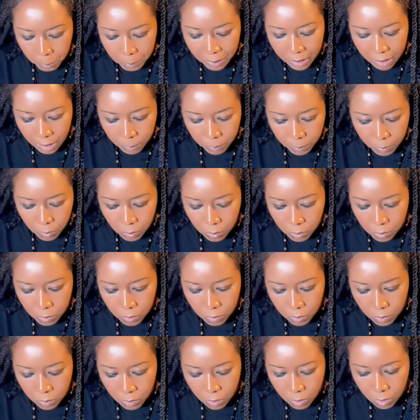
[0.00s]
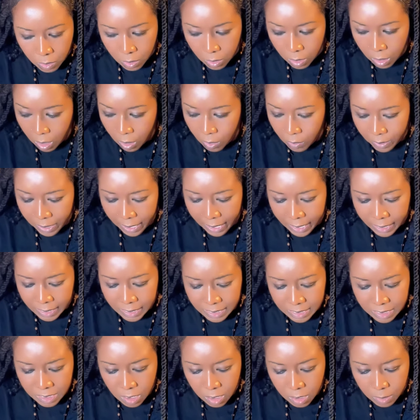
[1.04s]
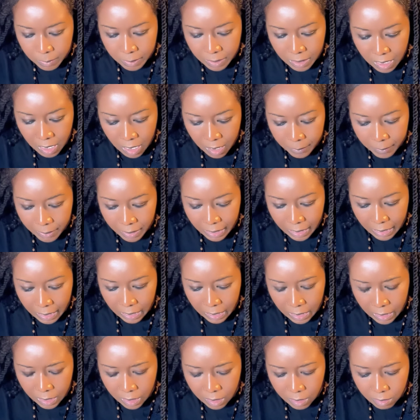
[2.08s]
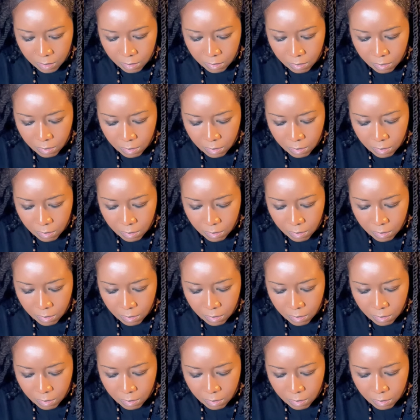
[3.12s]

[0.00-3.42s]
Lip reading: people. Okay, that's going to be coming in.